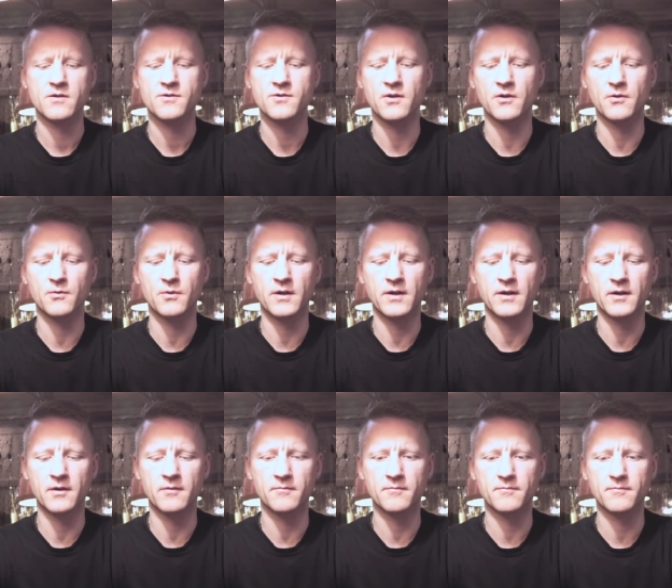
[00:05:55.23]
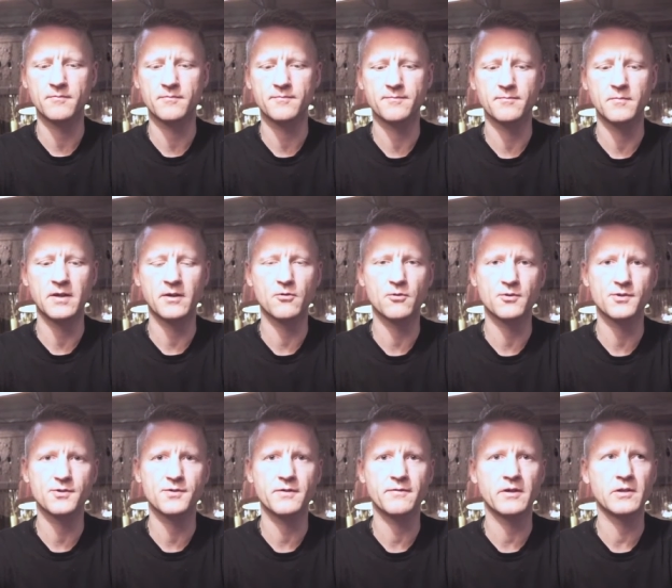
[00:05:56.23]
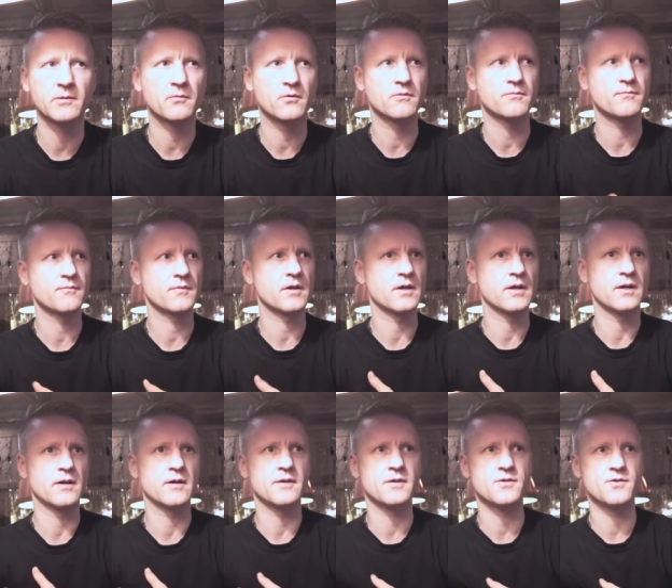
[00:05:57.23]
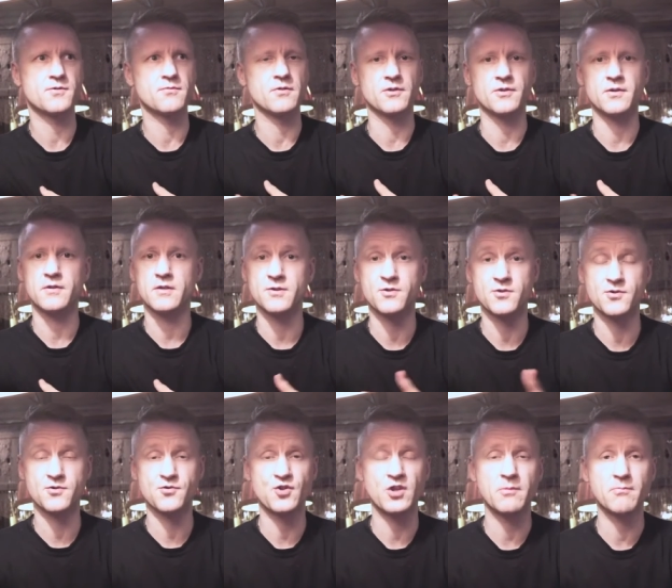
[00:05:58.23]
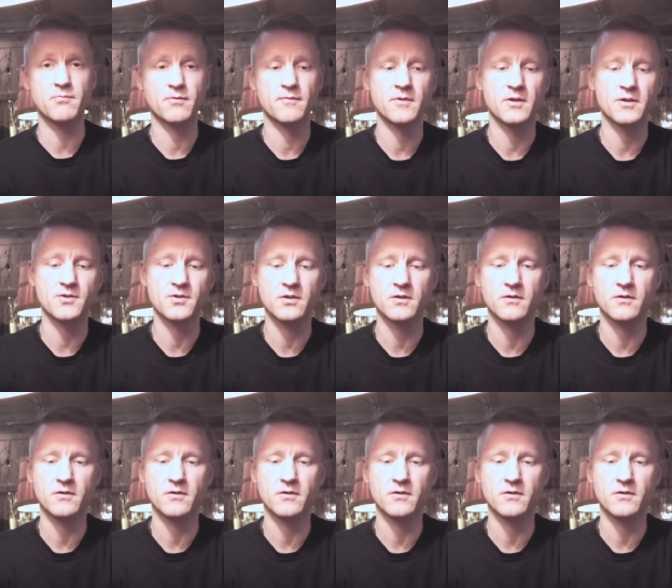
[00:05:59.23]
So my course is available. It's cheap. It's